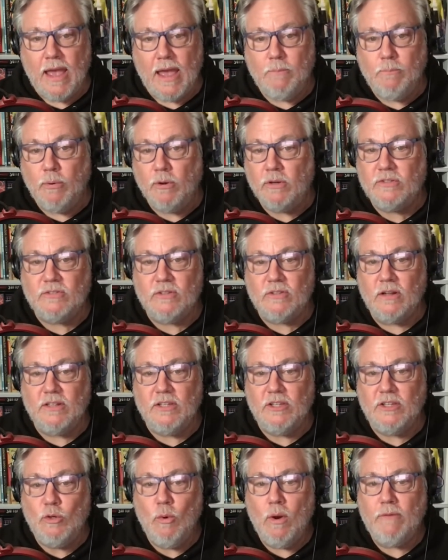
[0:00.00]
and books
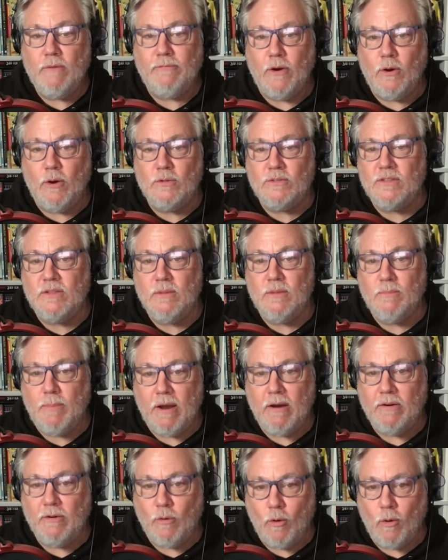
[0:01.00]
on UFOs and the
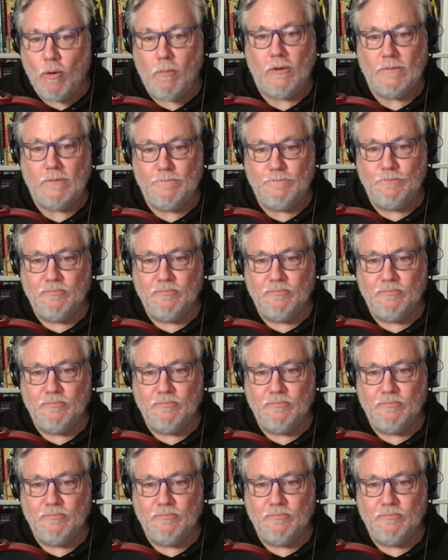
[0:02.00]
paranormal.